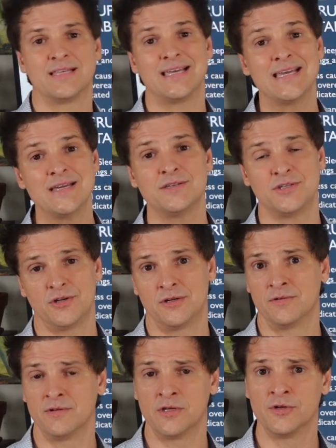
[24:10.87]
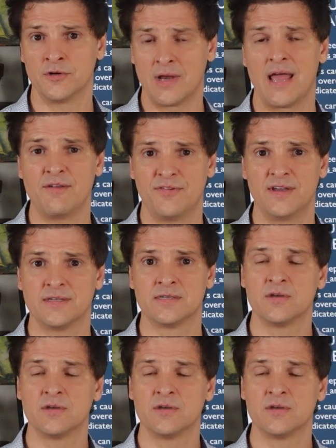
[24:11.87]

the easier your life is.